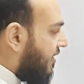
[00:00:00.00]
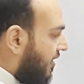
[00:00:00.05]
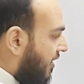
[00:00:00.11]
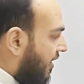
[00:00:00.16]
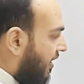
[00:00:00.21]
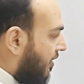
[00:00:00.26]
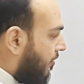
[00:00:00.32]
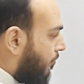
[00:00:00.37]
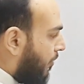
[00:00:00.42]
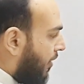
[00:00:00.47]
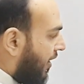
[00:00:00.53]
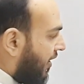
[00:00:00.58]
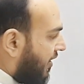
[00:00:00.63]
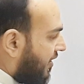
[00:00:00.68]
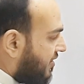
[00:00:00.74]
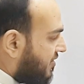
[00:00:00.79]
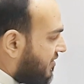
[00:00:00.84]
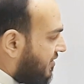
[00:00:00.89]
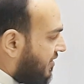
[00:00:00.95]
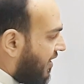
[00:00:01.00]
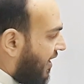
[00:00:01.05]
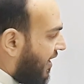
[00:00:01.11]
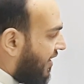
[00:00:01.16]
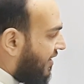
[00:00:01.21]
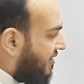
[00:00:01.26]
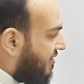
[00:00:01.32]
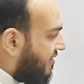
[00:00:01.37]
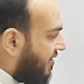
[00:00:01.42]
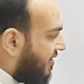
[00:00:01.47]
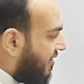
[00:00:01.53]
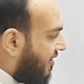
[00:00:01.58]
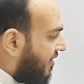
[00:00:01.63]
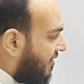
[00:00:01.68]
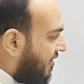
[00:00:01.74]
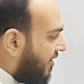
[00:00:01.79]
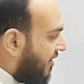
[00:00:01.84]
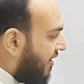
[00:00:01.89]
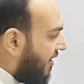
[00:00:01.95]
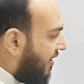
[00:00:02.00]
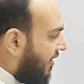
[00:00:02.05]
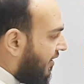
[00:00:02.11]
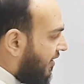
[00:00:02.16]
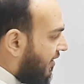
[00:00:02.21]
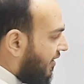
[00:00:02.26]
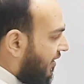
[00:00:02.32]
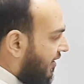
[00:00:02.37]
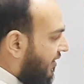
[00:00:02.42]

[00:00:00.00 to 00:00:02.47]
Here minus 90 degree,